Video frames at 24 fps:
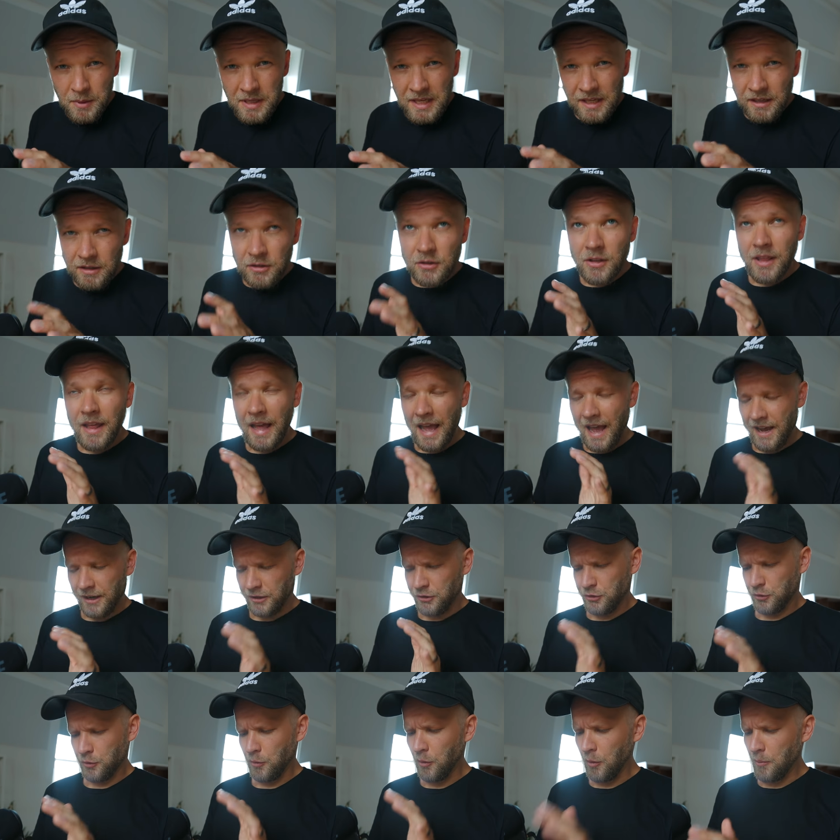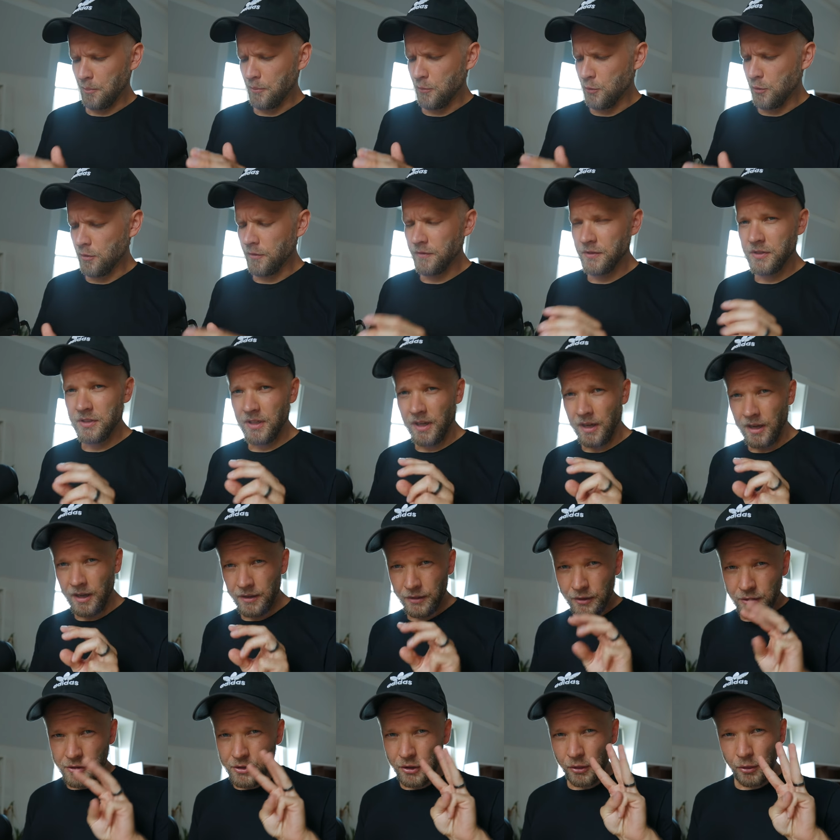we get into the actual moves, uh,
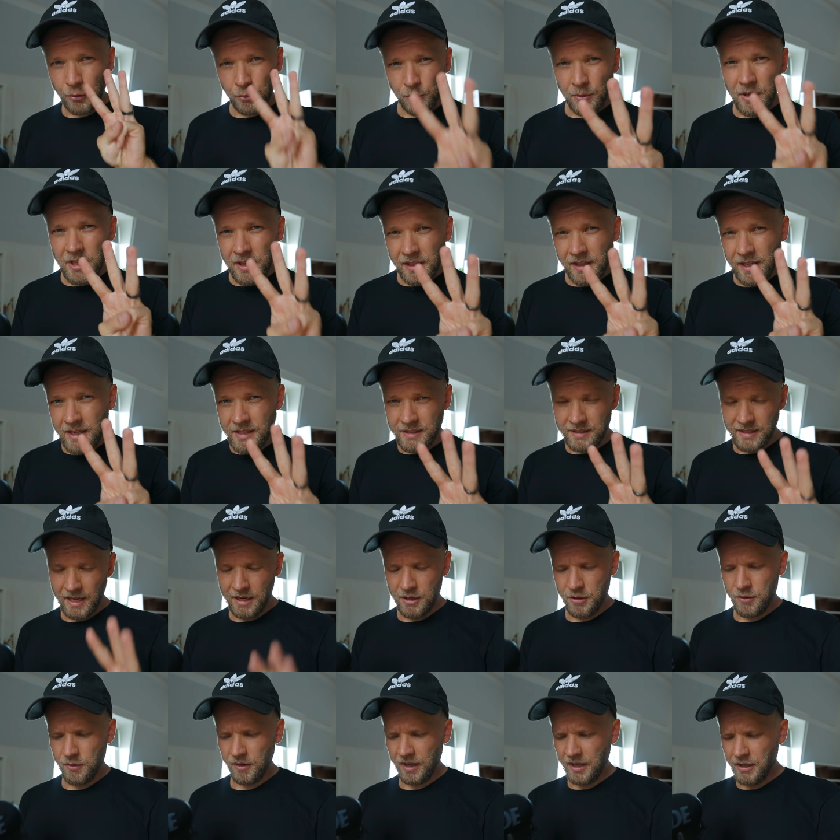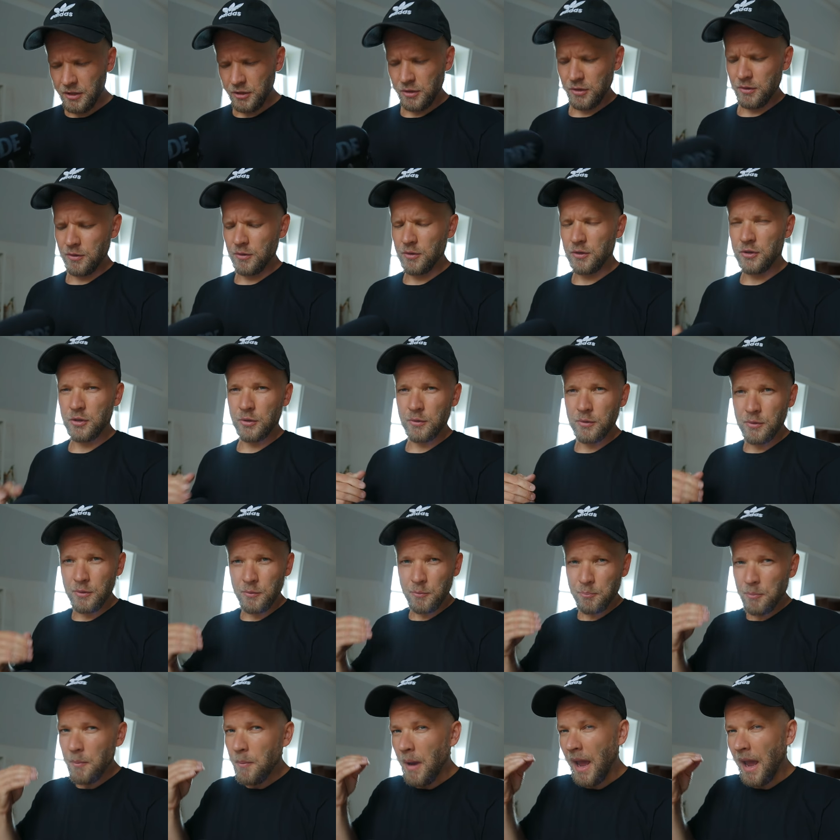there's three things that you can do to